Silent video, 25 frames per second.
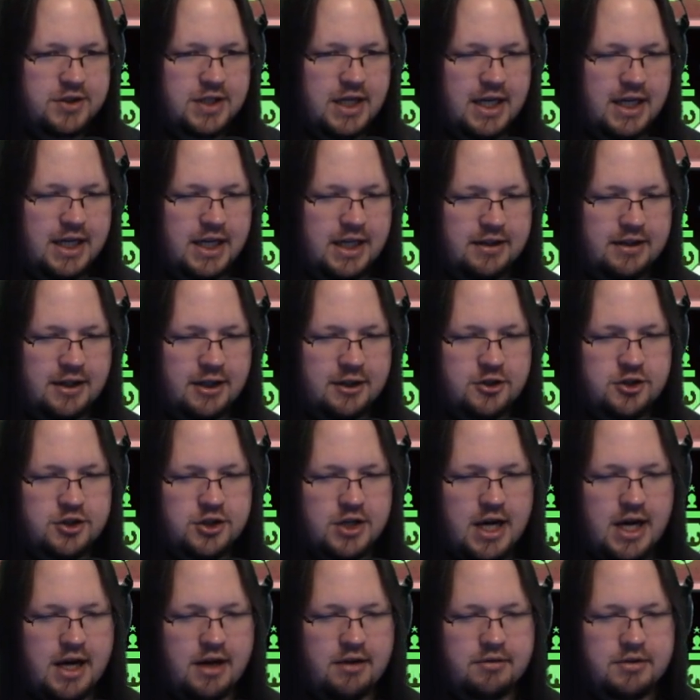taking that
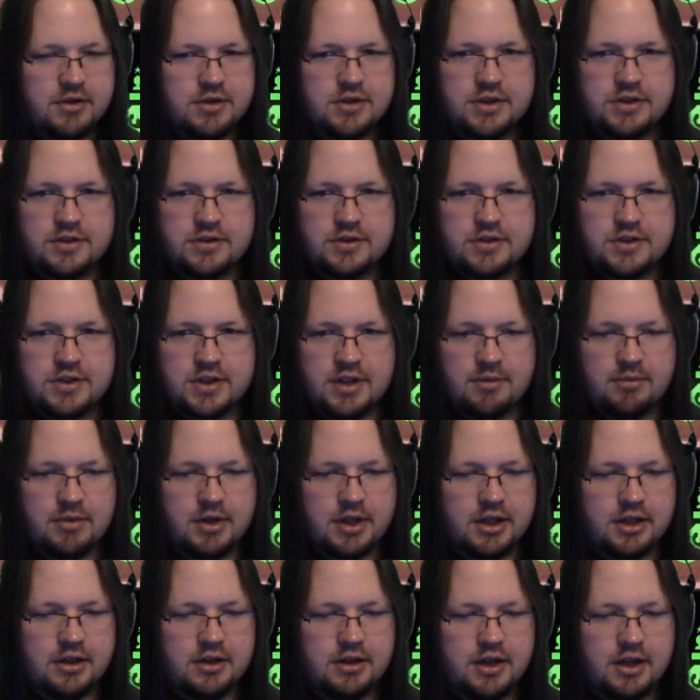shot, which doesn't seem
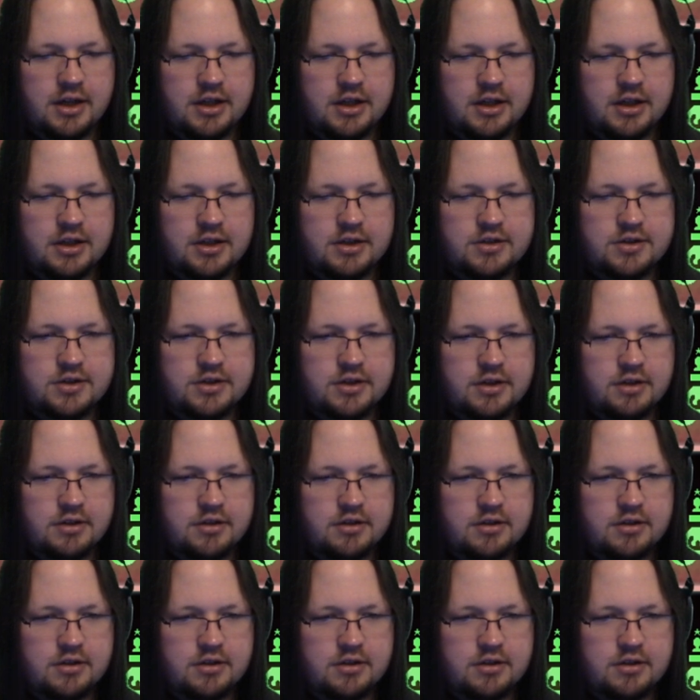like a good idea, so...